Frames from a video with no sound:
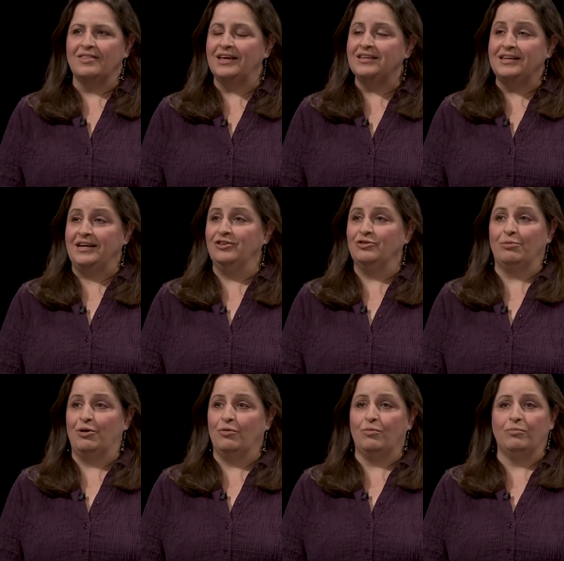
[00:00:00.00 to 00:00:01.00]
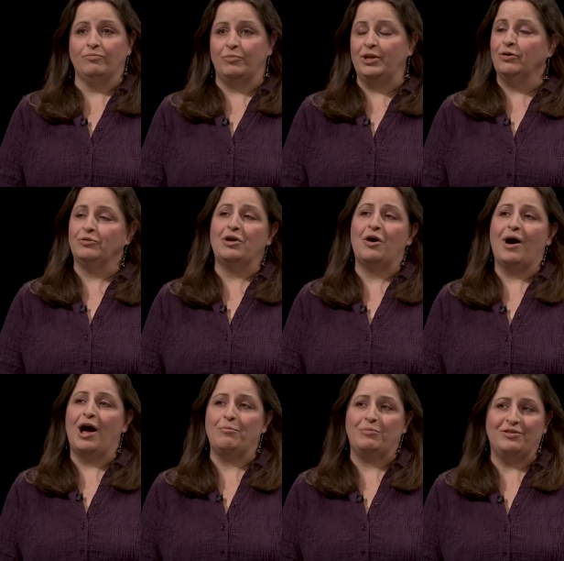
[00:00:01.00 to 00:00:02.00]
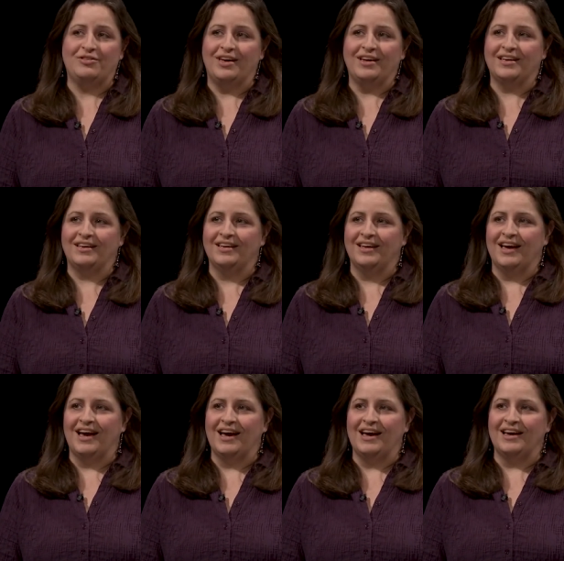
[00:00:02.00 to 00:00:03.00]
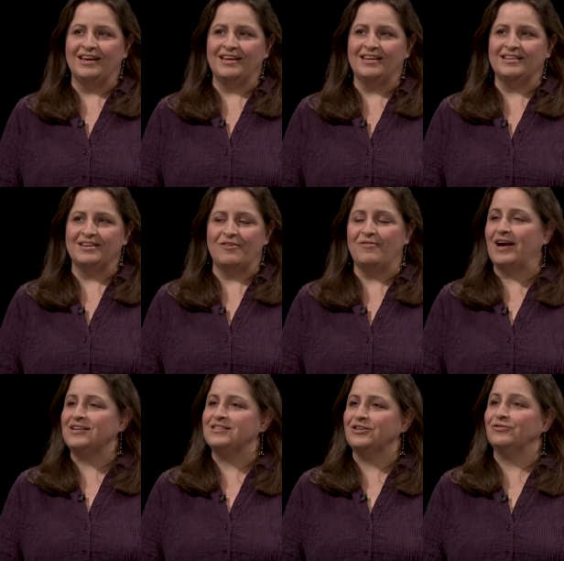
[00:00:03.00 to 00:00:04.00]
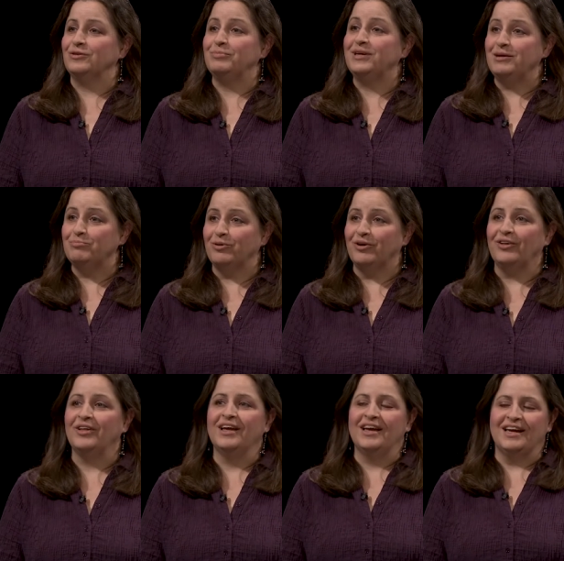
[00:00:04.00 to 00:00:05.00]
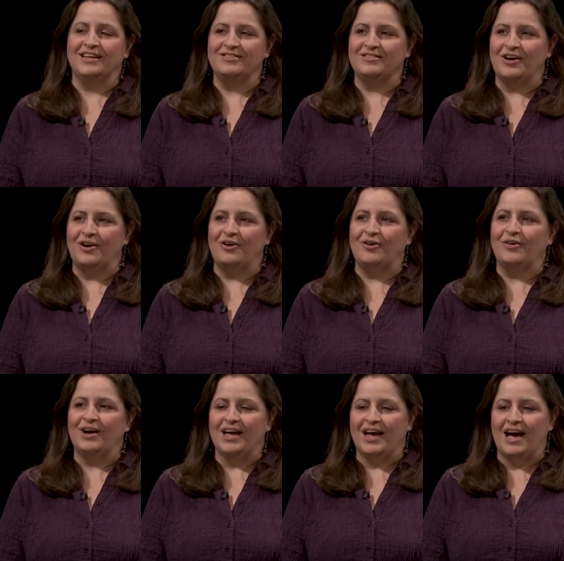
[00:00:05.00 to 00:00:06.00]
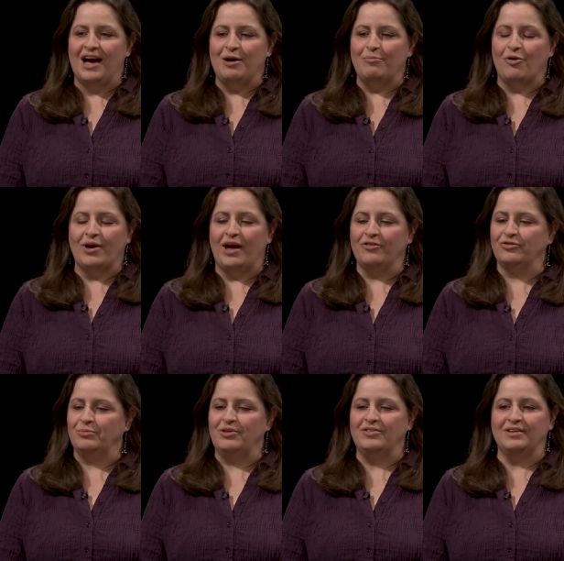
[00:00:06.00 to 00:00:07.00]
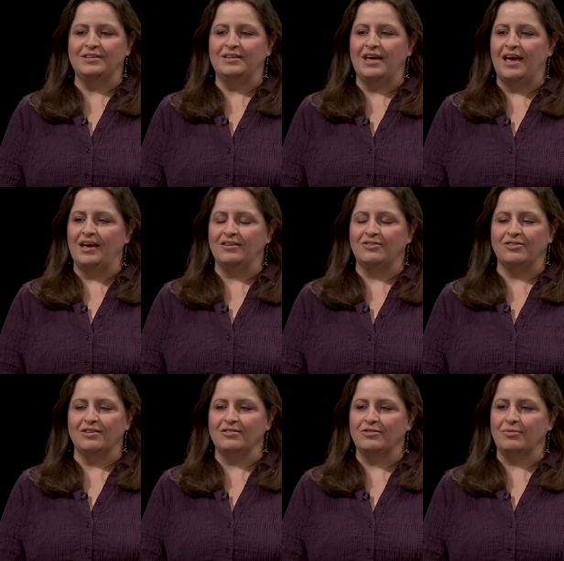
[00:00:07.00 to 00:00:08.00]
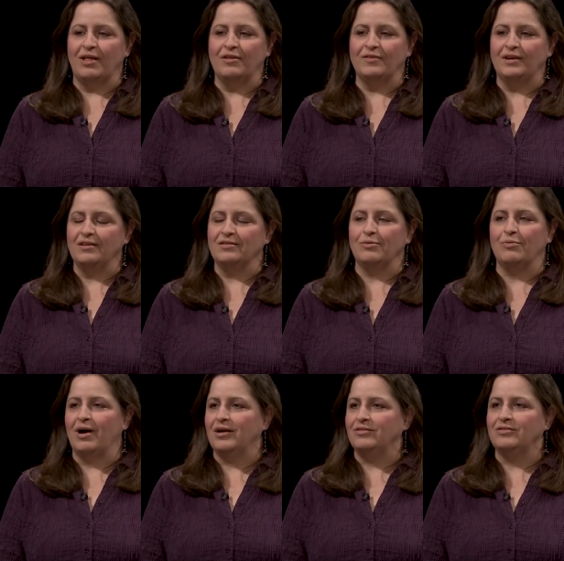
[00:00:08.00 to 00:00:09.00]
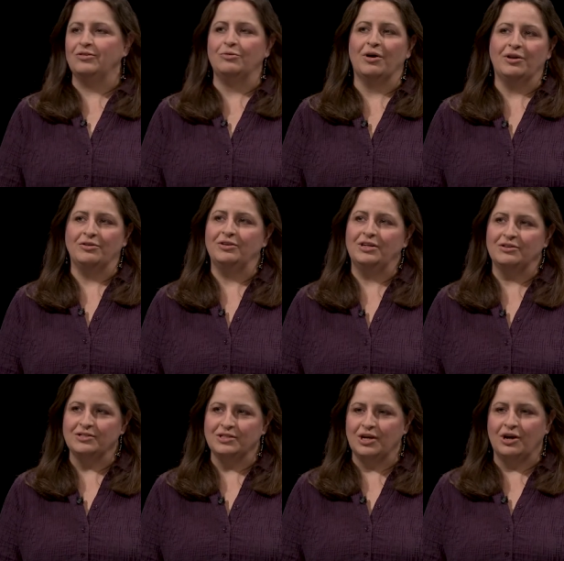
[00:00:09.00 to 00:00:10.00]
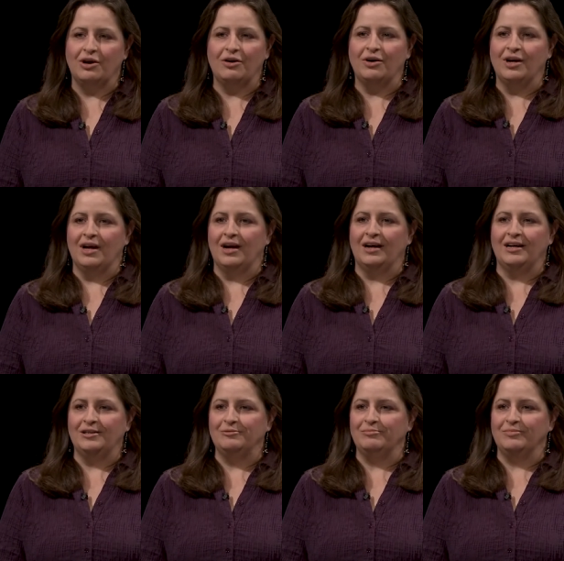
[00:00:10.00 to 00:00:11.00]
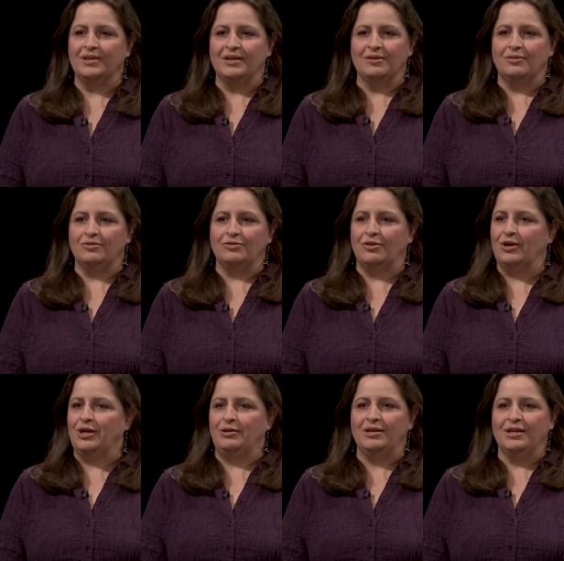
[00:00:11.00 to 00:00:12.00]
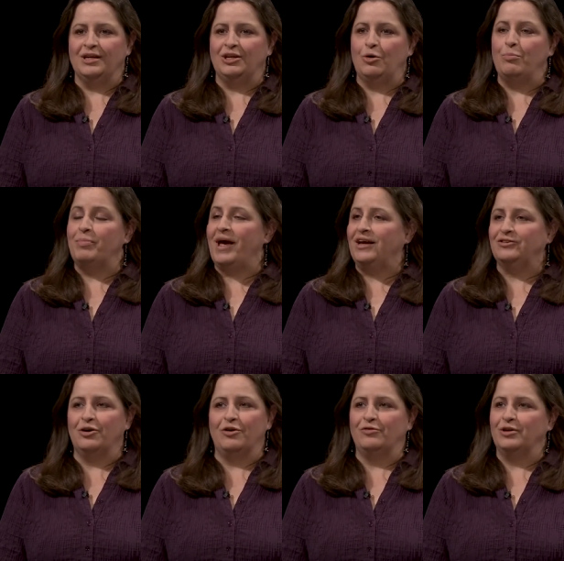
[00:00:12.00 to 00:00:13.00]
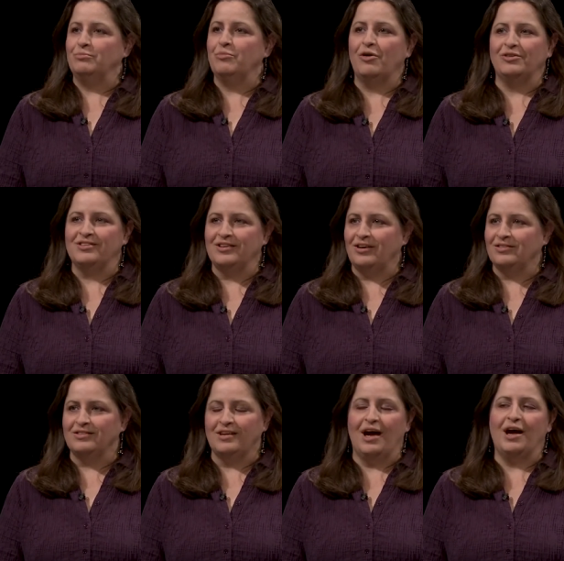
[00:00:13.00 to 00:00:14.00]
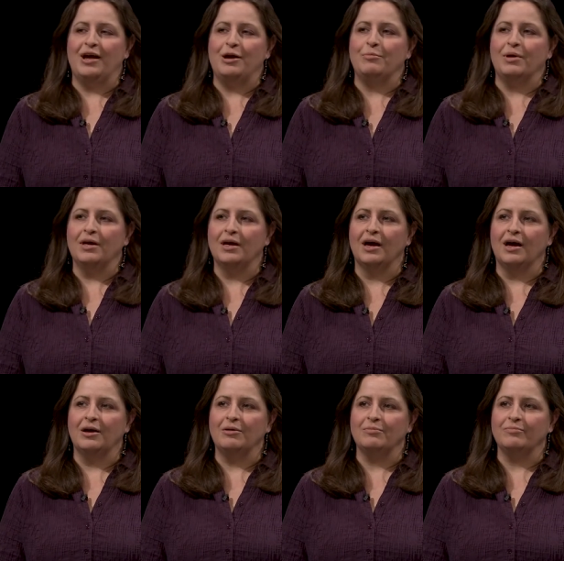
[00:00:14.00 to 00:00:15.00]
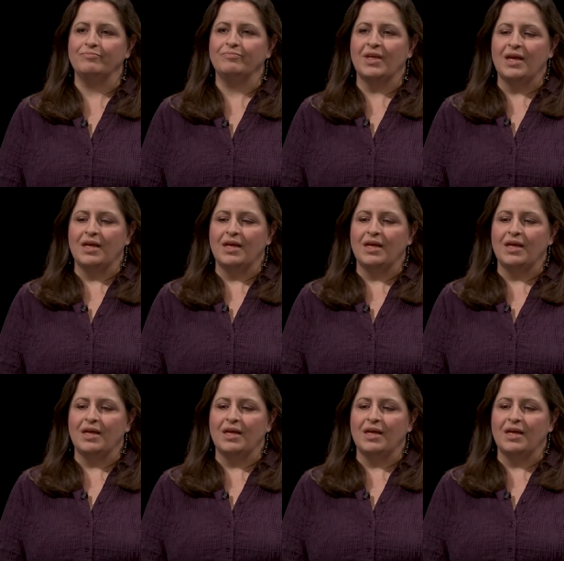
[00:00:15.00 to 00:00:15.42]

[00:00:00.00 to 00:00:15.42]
the intangible. We don't know how music. Uh, affects different people. And so um, orchestral music today is just as relevant as it was 200 years ago. Um, during you know Beethoven, Mozart's time. Um,